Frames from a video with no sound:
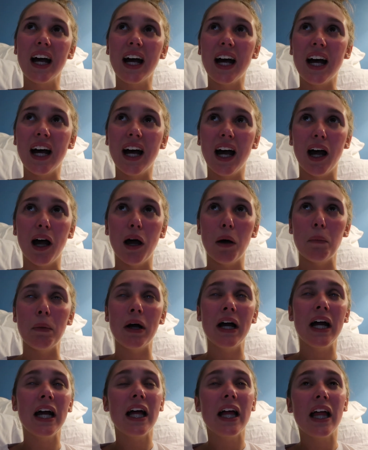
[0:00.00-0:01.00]
um
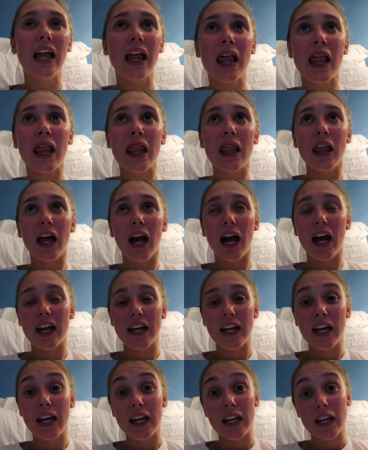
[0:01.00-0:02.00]

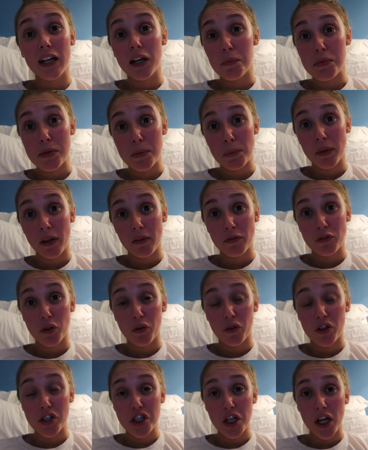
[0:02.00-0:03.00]
I heated up some
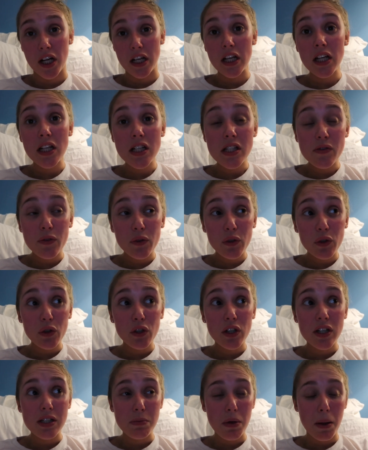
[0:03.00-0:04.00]
leftover Chinese food because